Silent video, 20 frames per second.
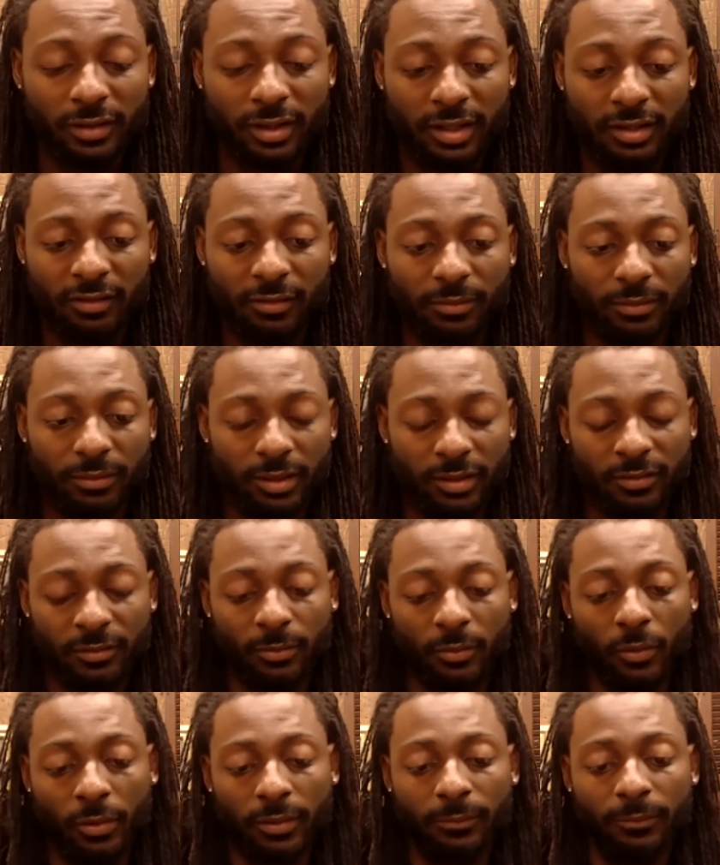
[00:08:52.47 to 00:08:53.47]
It's
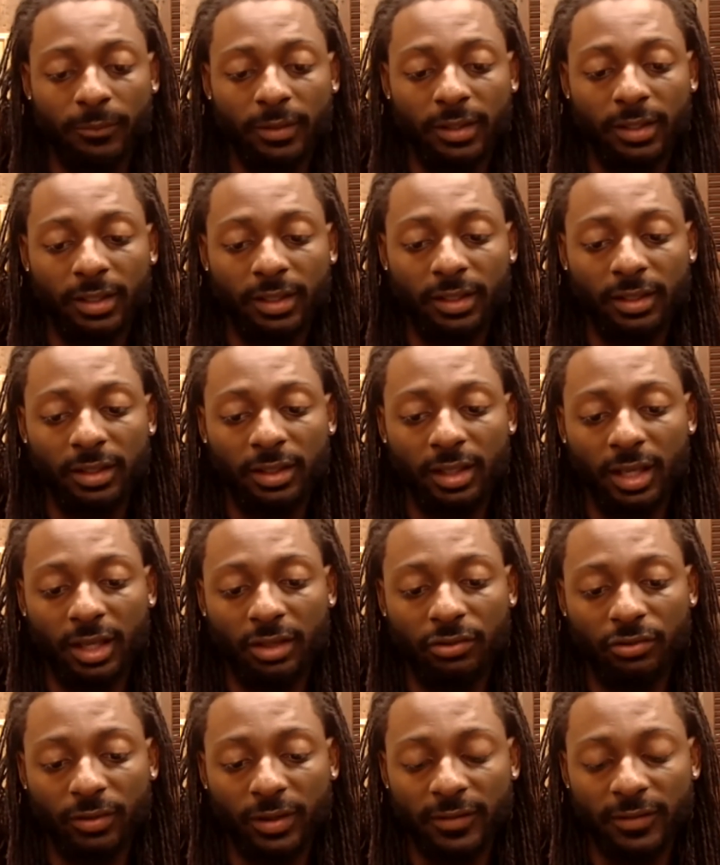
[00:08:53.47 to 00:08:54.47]
going to be a
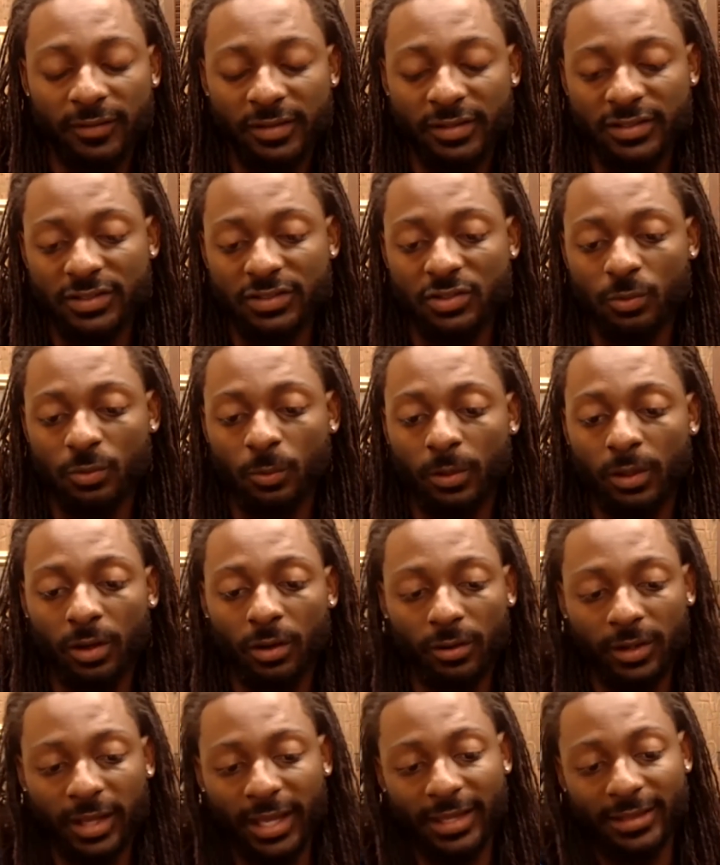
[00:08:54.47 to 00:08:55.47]
transition to where,
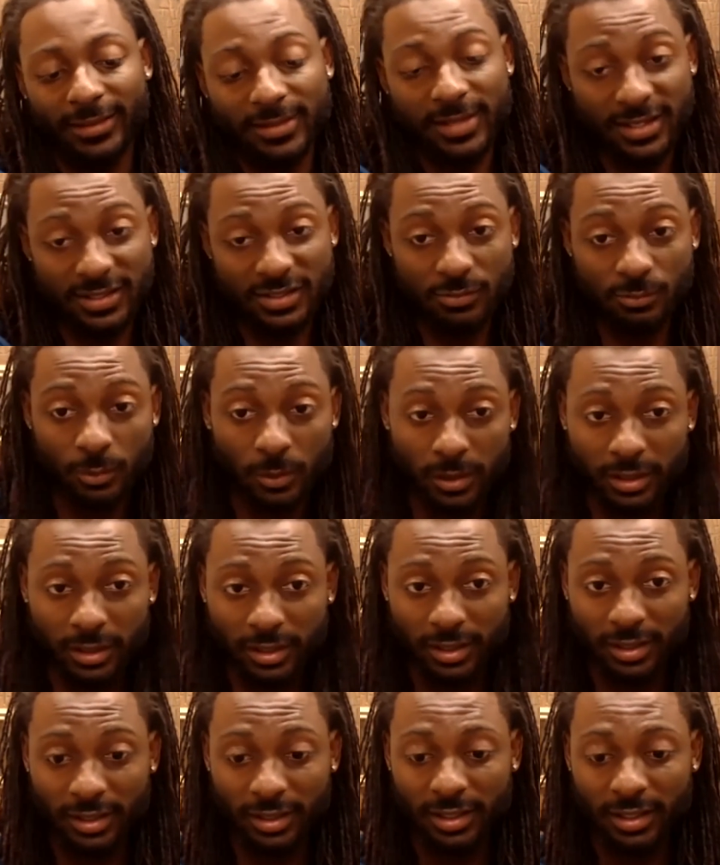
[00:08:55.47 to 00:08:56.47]
okay, it doesn't work,
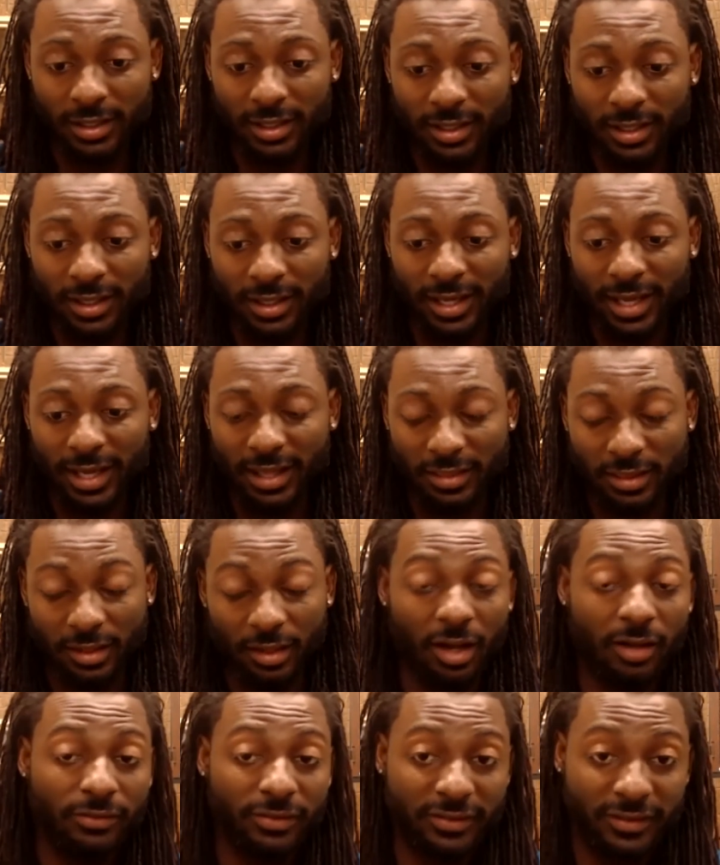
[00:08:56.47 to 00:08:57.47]
and then
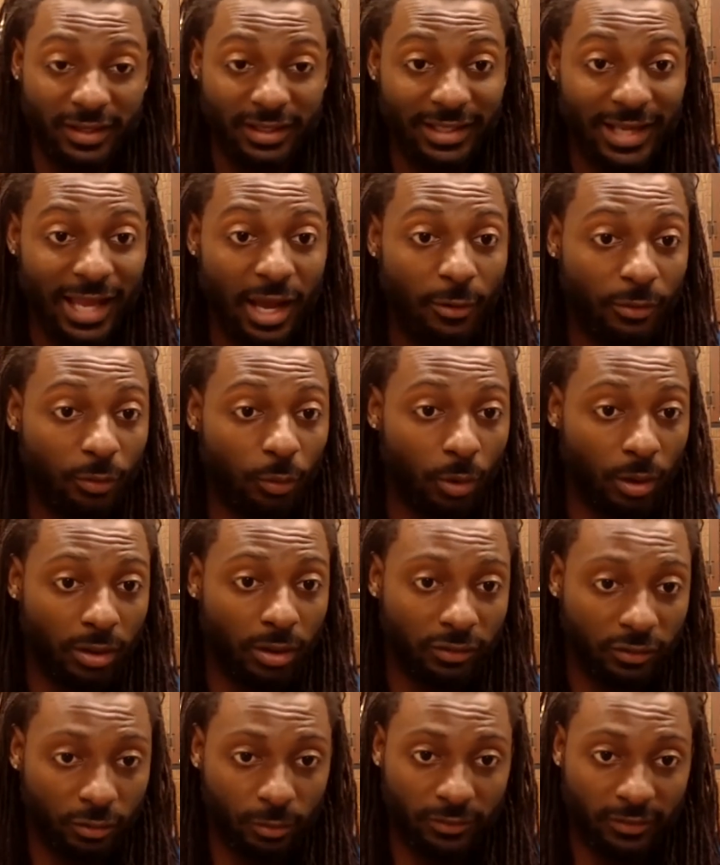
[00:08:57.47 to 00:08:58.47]
all of a sudden now it
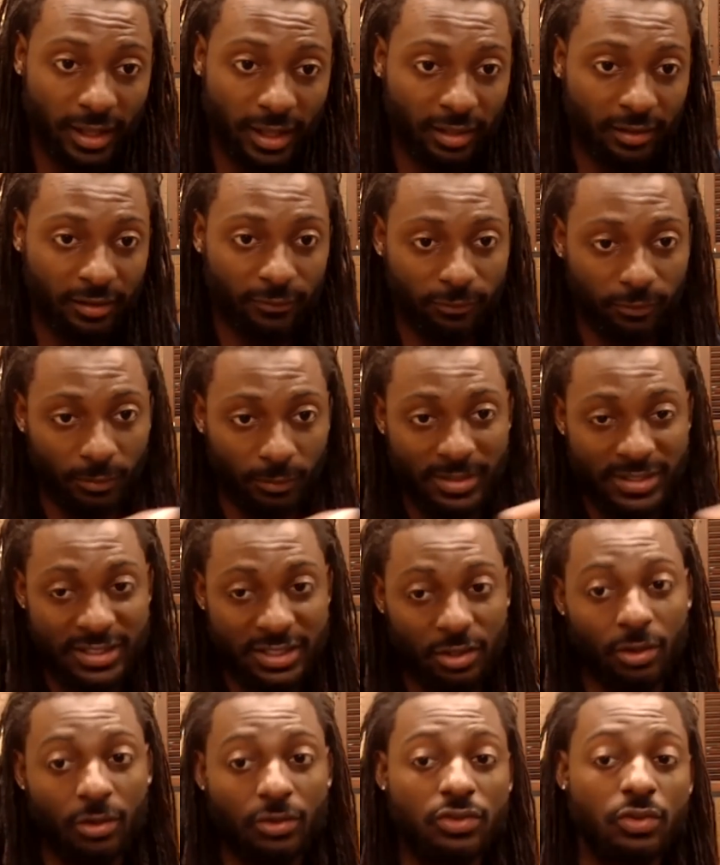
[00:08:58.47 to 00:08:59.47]
works. So it's like from a
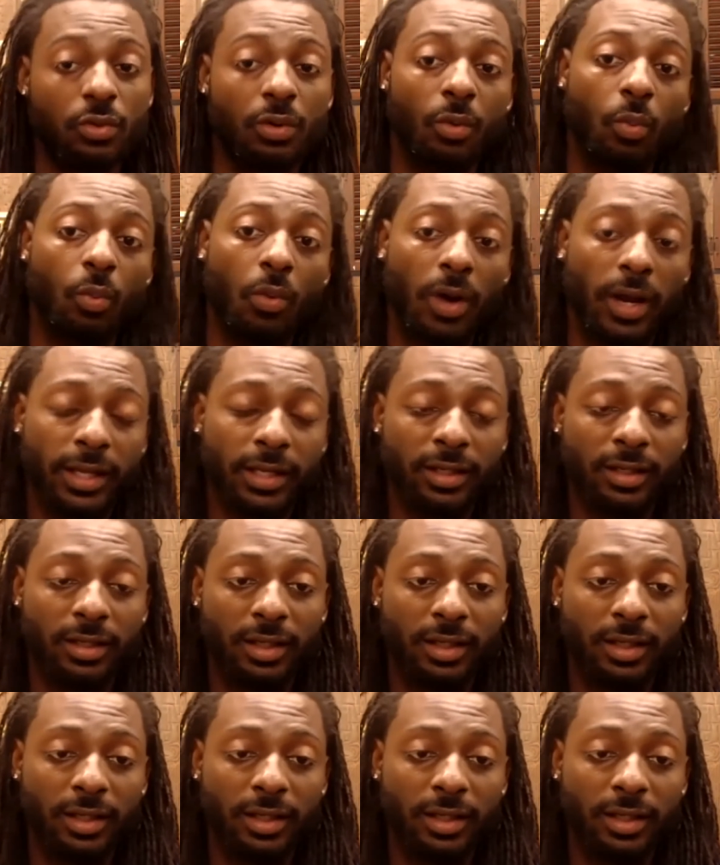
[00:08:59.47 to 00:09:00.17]
0 to a 1.